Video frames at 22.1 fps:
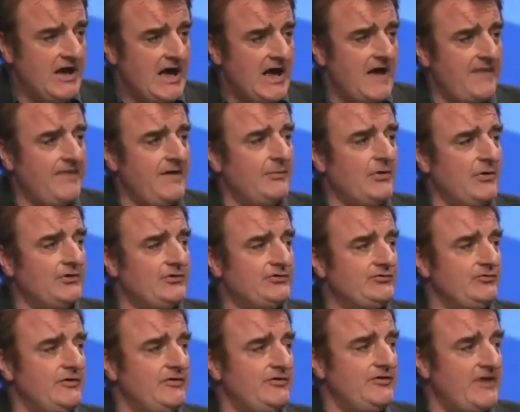and the
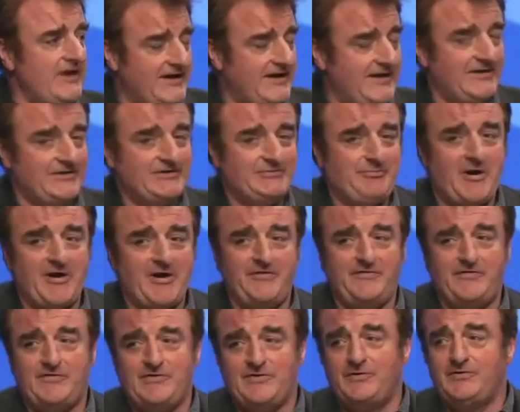most ridiculous part
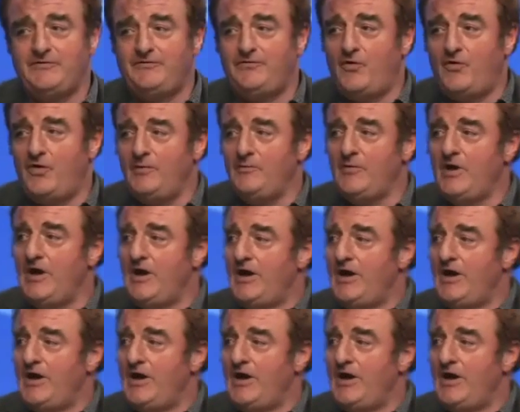of the uniform,